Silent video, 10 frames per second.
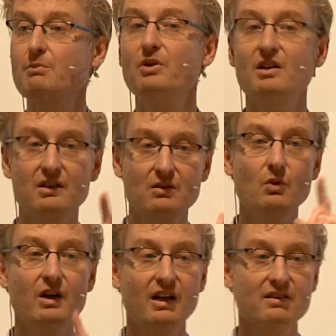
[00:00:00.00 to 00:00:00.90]
and put it into
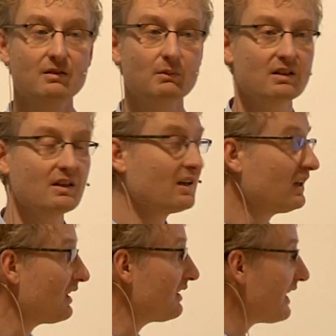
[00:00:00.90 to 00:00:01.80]
one estimate.
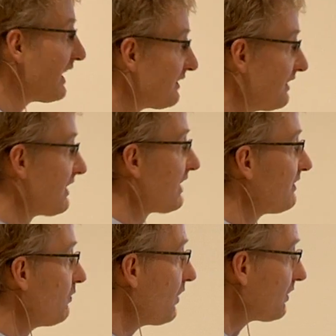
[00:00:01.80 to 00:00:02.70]
And that is
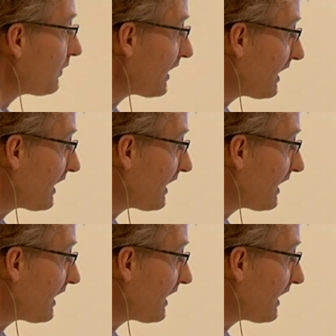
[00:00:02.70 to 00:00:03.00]
actually one